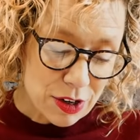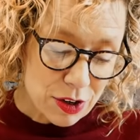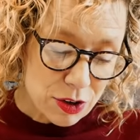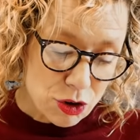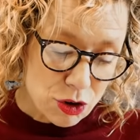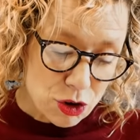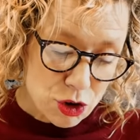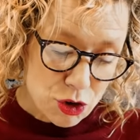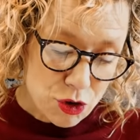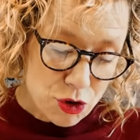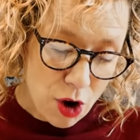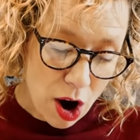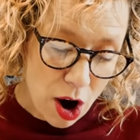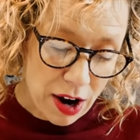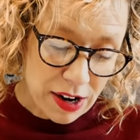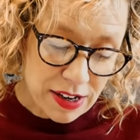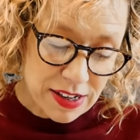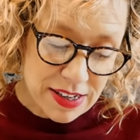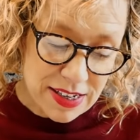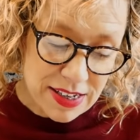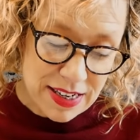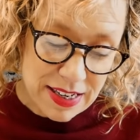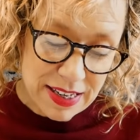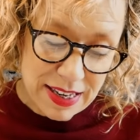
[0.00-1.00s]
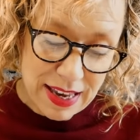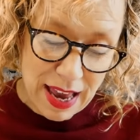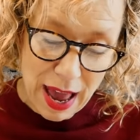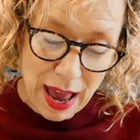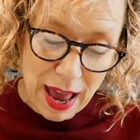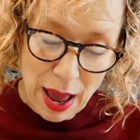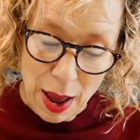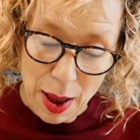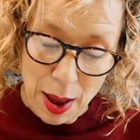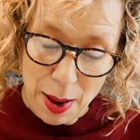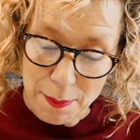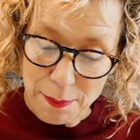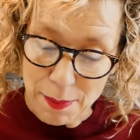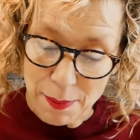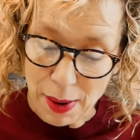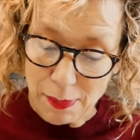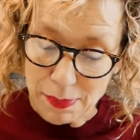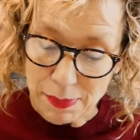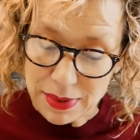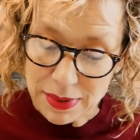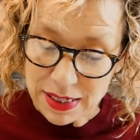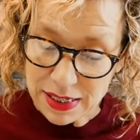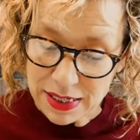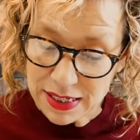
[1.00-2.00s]
tried to get her
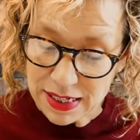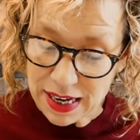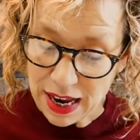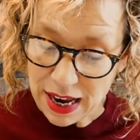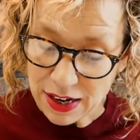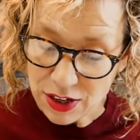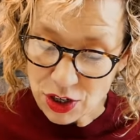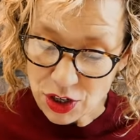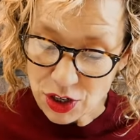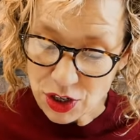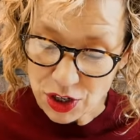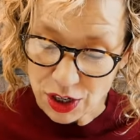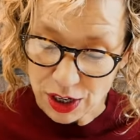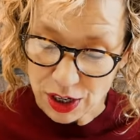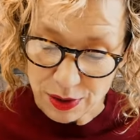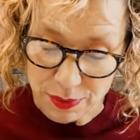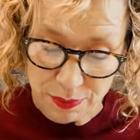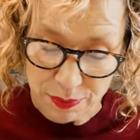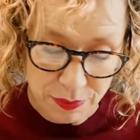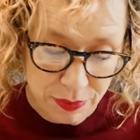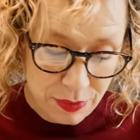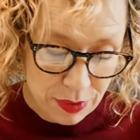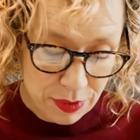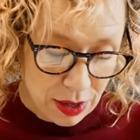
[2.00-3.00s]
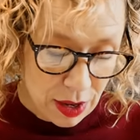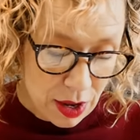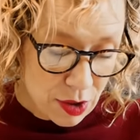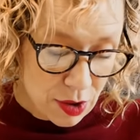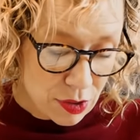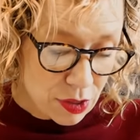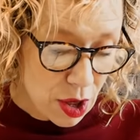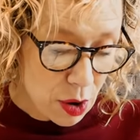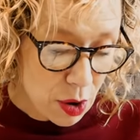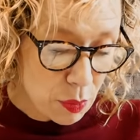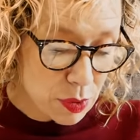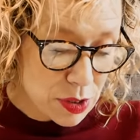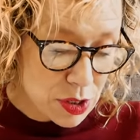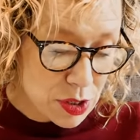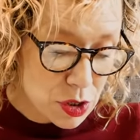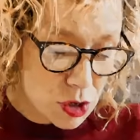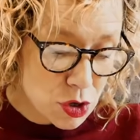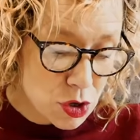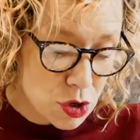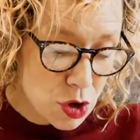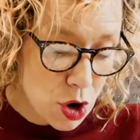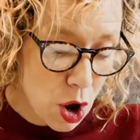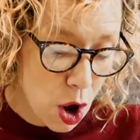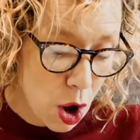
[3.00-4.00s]
mum's attention. There was
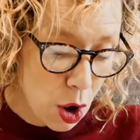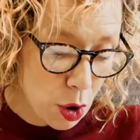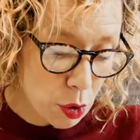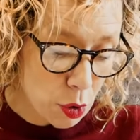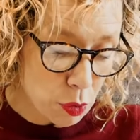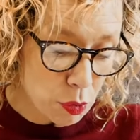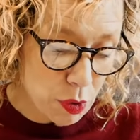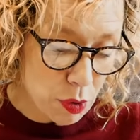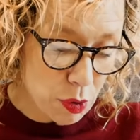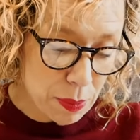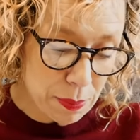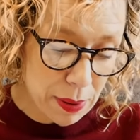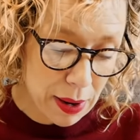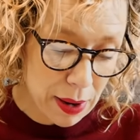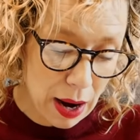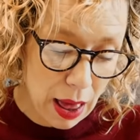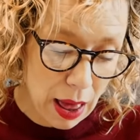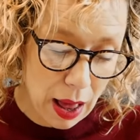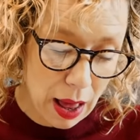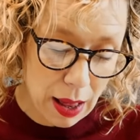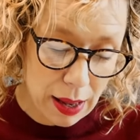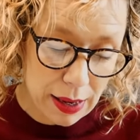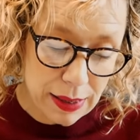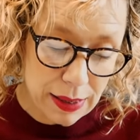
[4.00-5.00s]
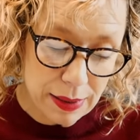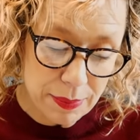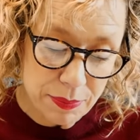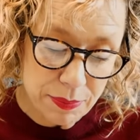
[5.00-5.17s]
no reply.